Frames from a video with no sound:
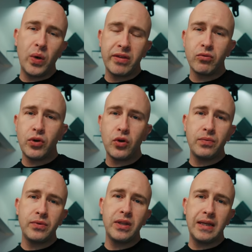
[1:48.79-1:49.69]
whether or
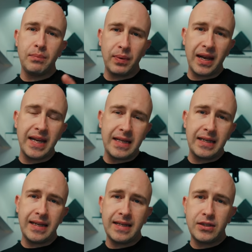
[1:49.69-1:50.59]
not the blade
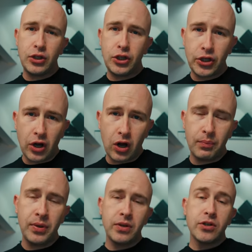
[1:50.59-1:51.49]
is sharp.